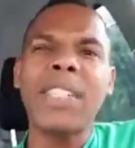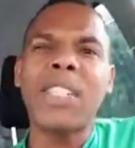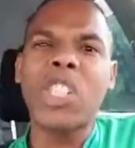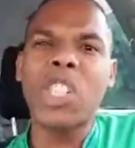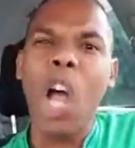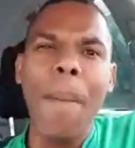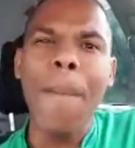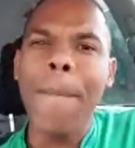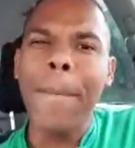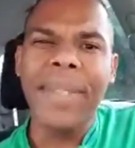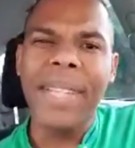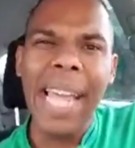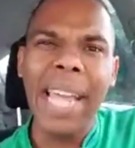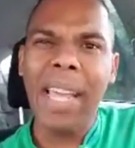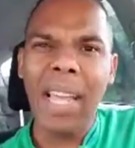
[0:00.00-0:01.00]
and
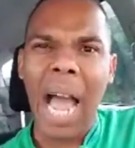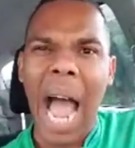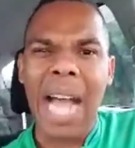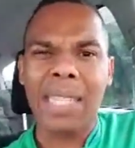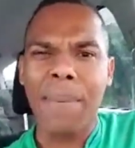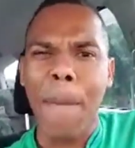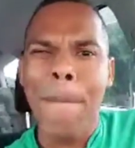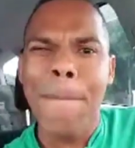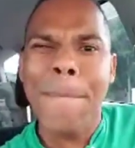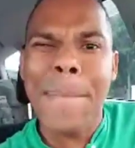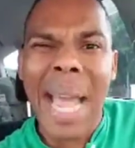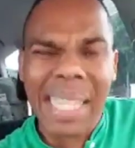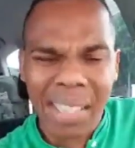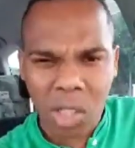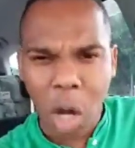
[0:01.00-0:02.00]
something as
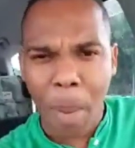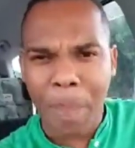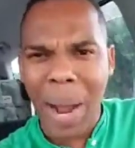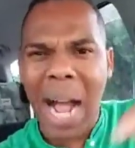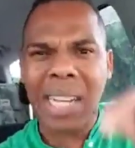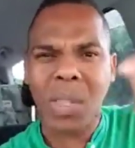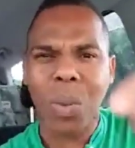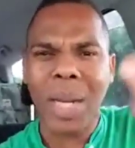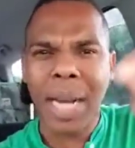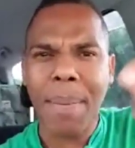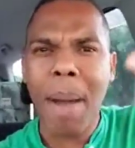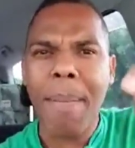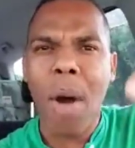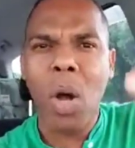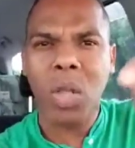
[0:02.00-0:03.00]
messed up as
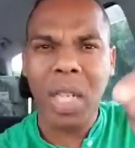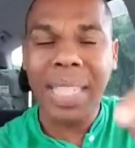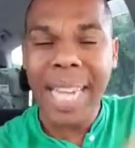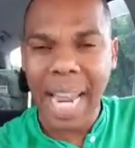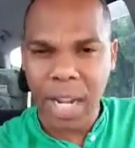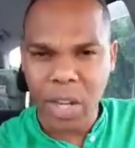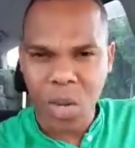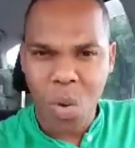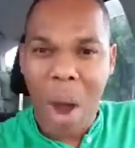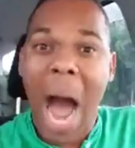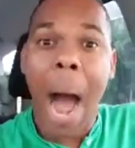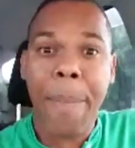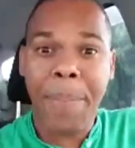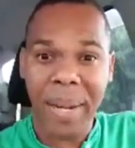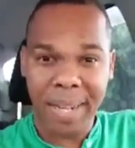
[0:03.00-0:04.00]
what I'm about to tell
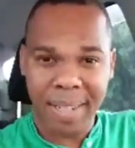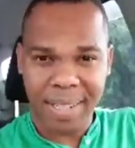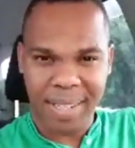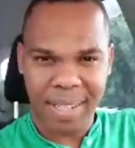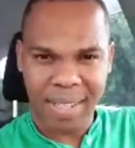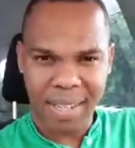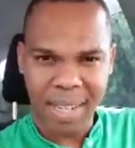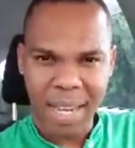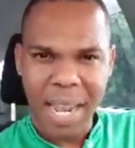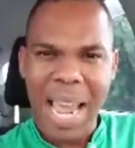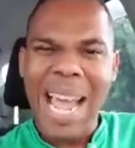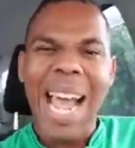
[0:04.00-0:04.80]
you happens,